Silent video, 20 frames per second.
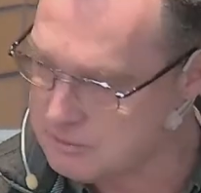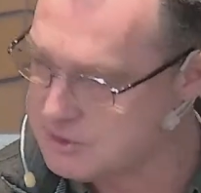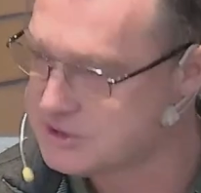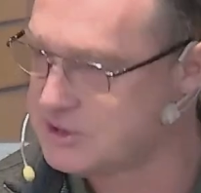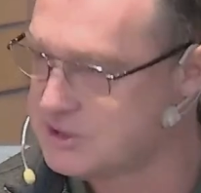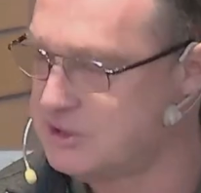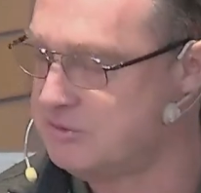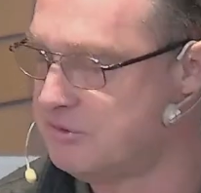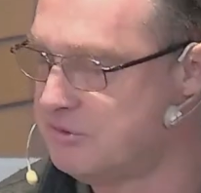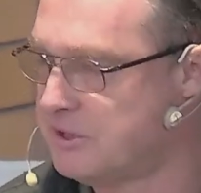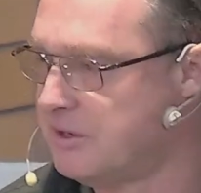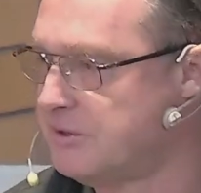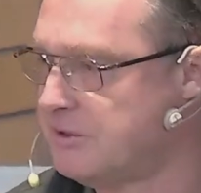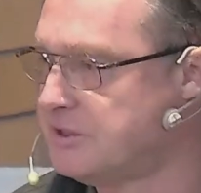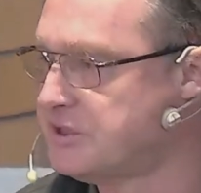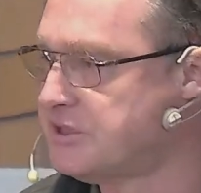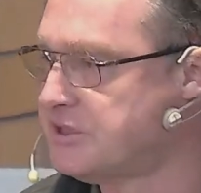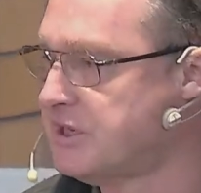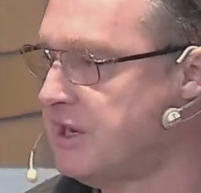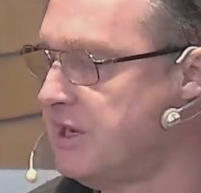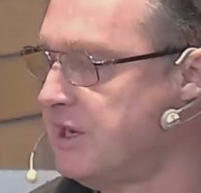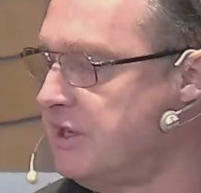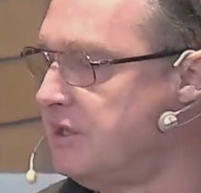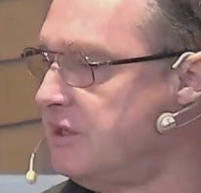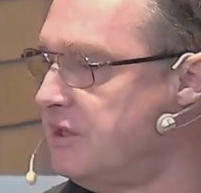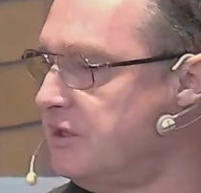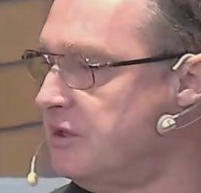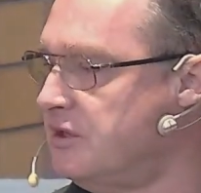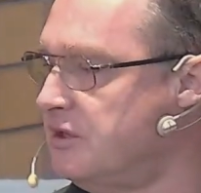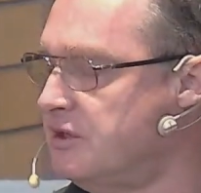What was it you were going to
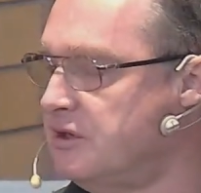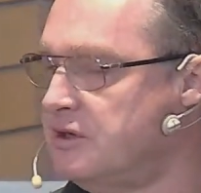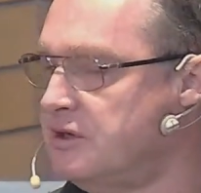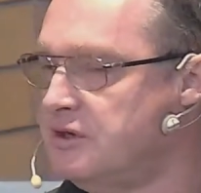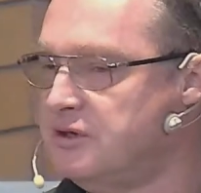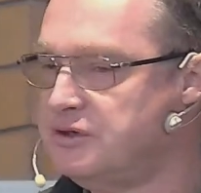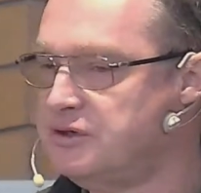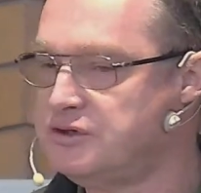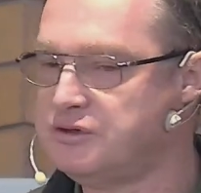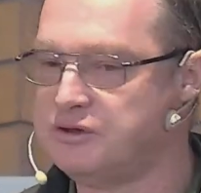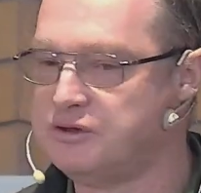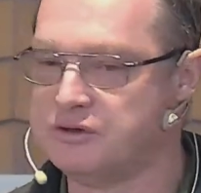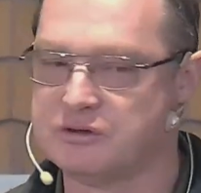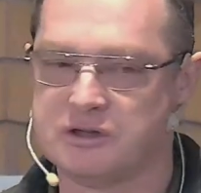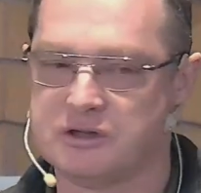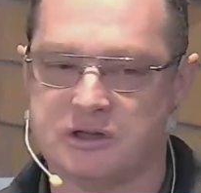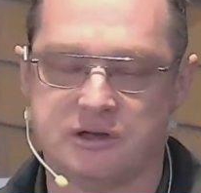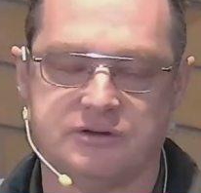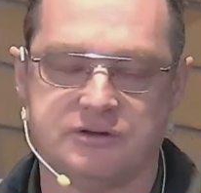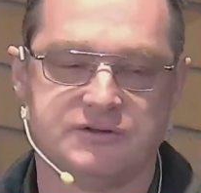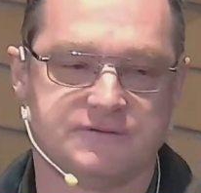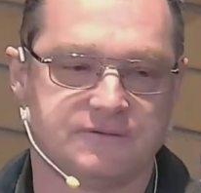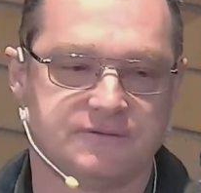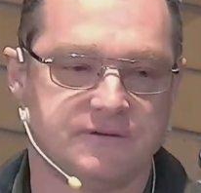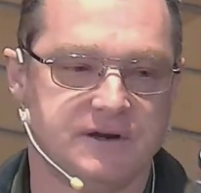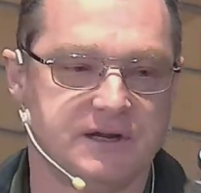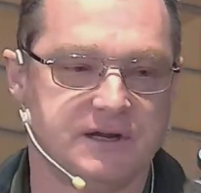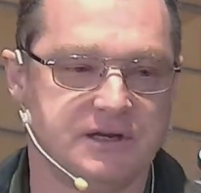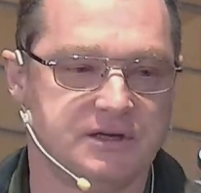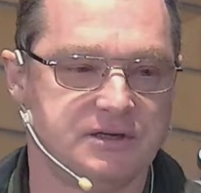say to your
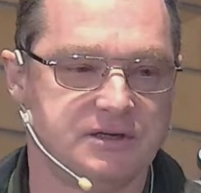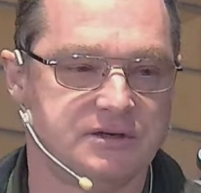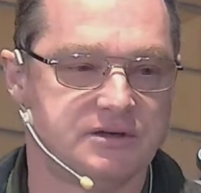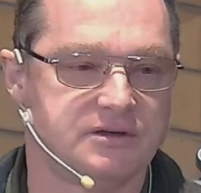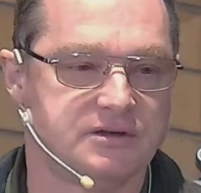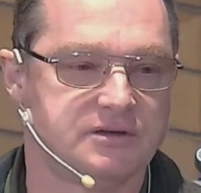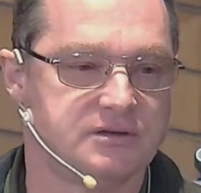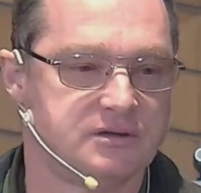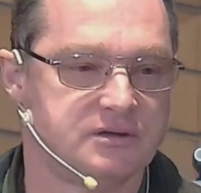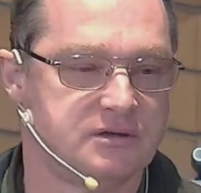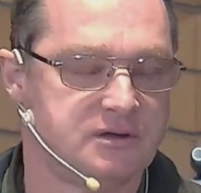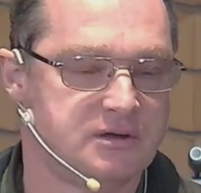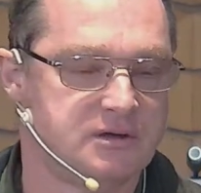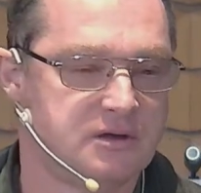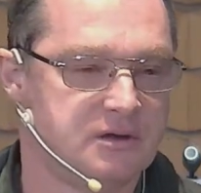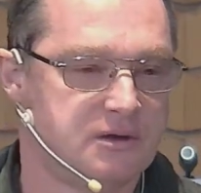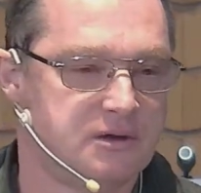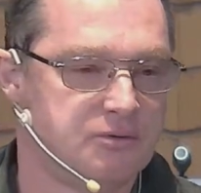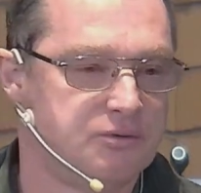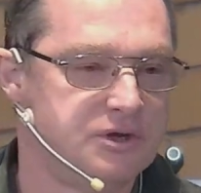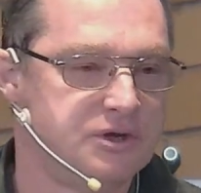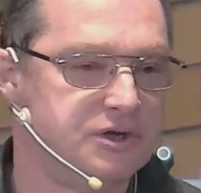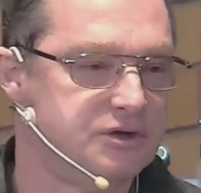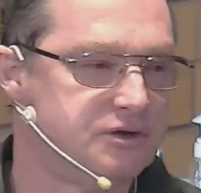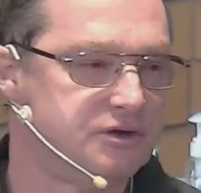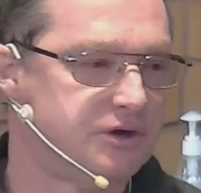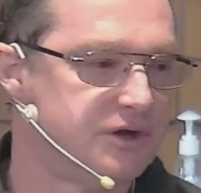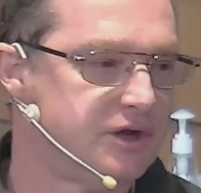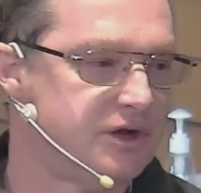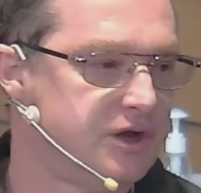close friend
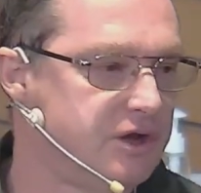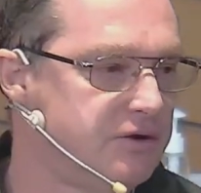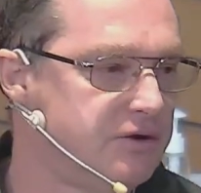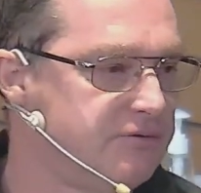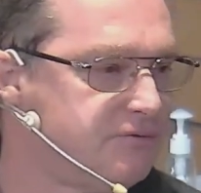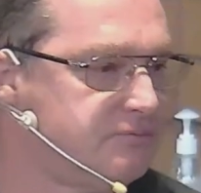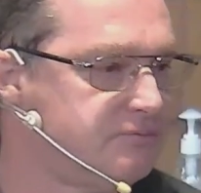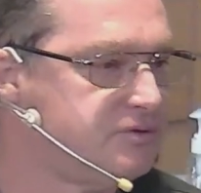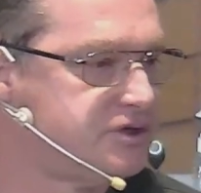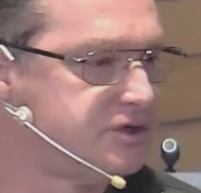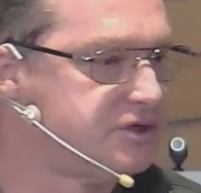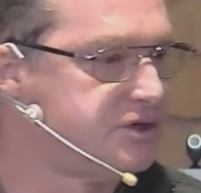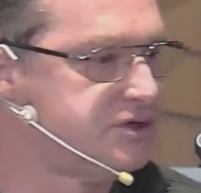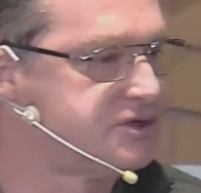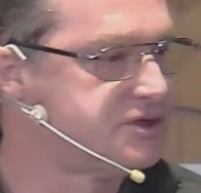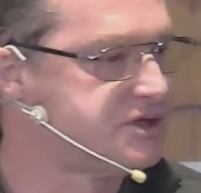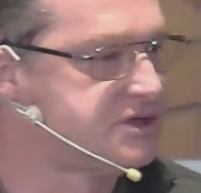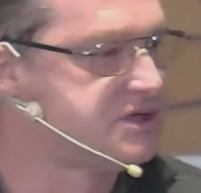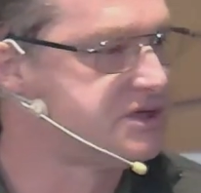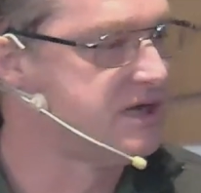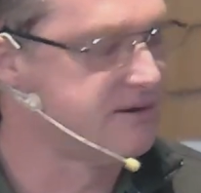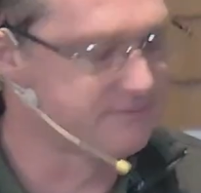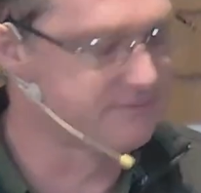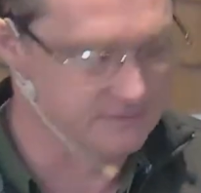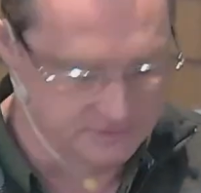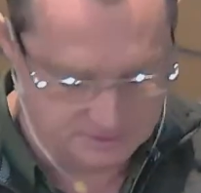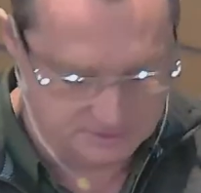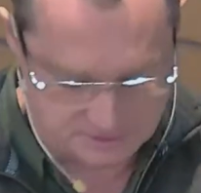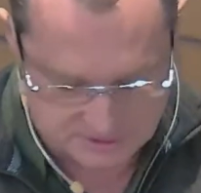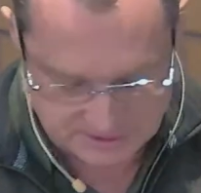when you got home from church this
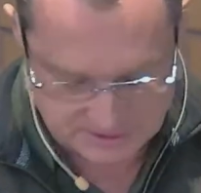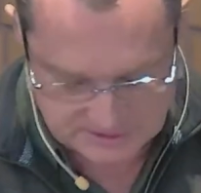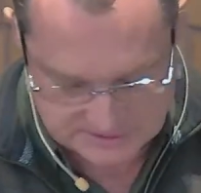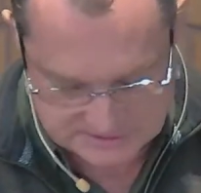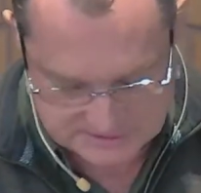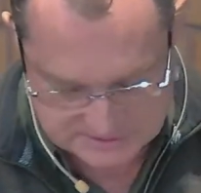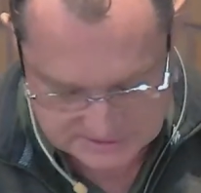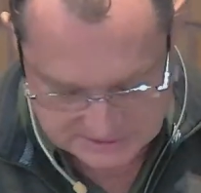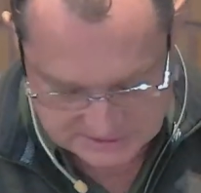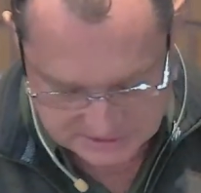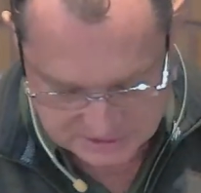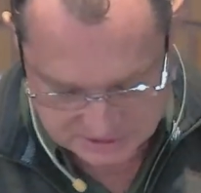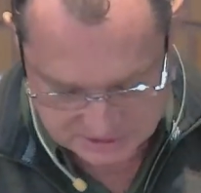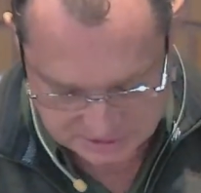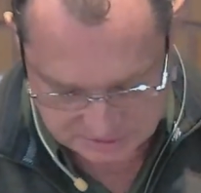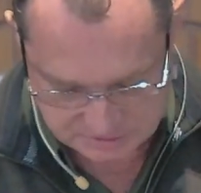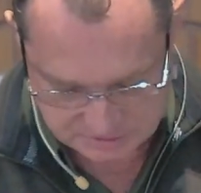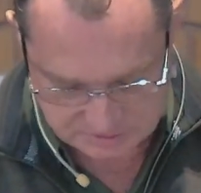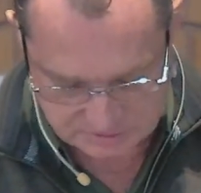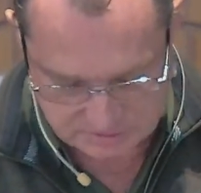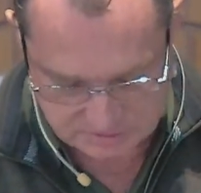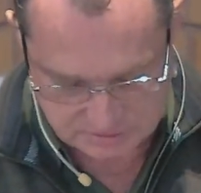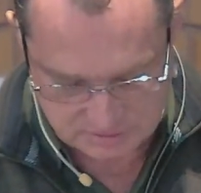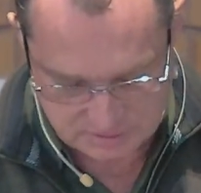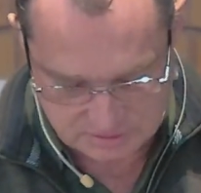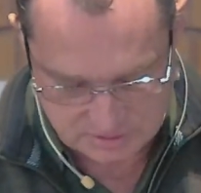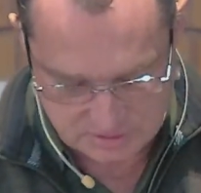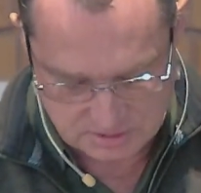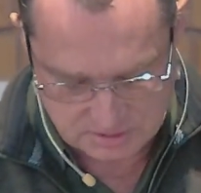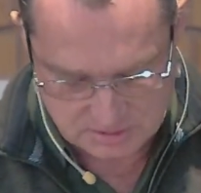afternoon and they said to you,
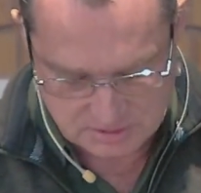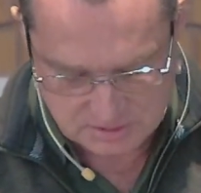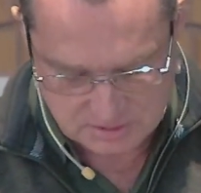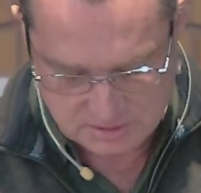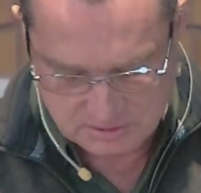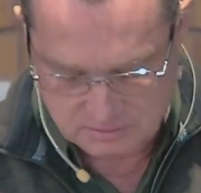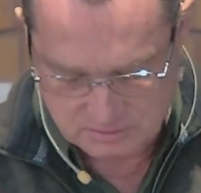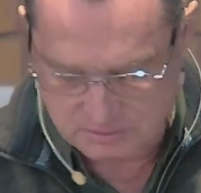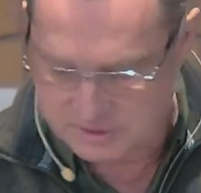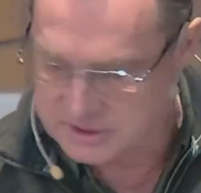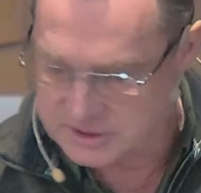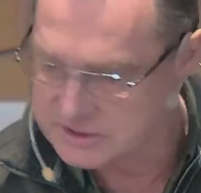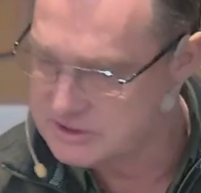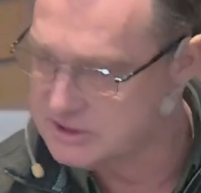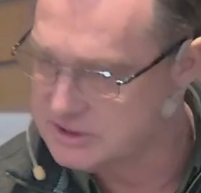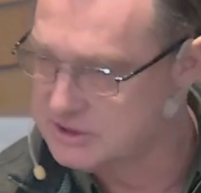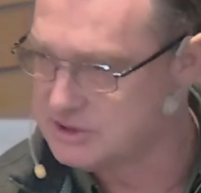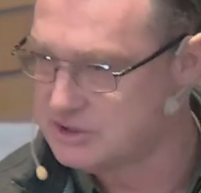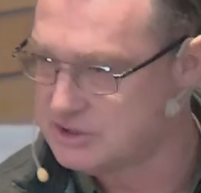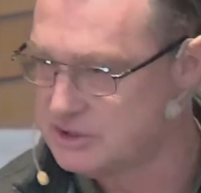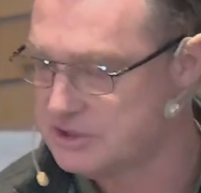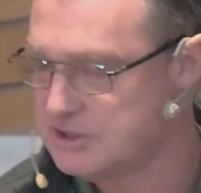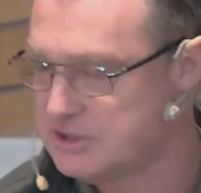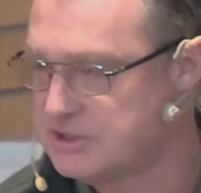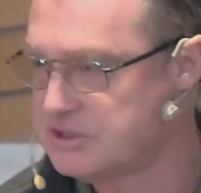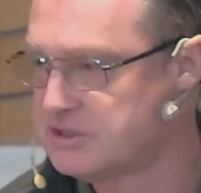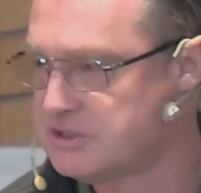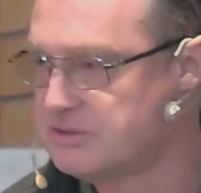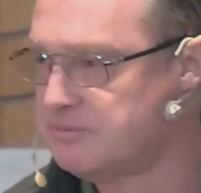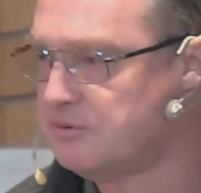What is this
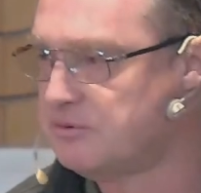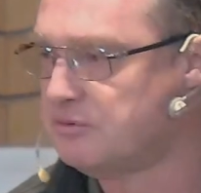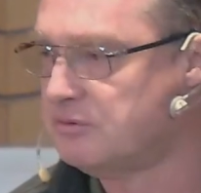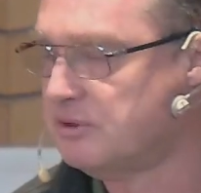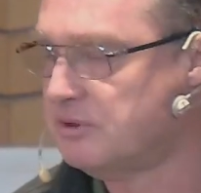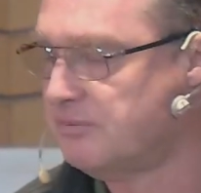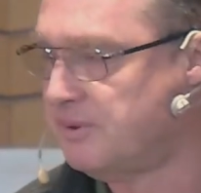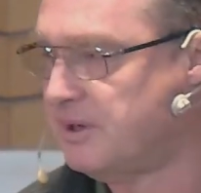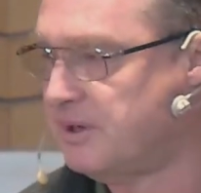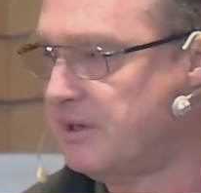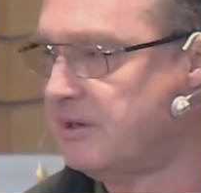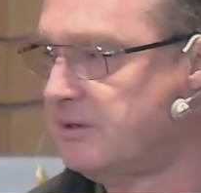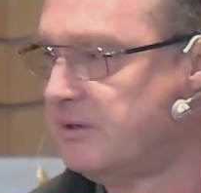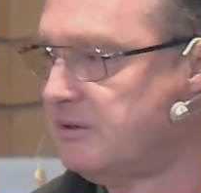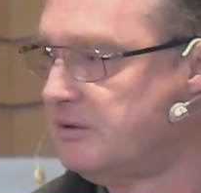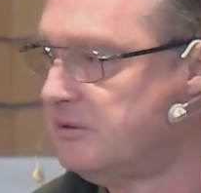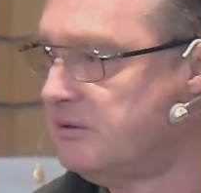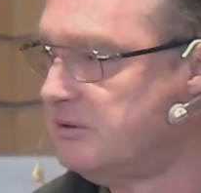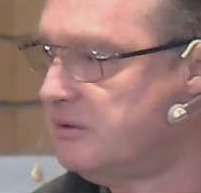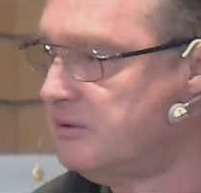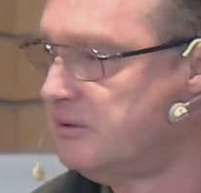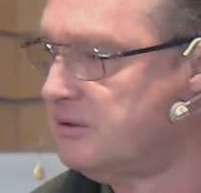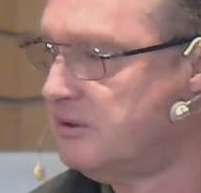Jesus all about?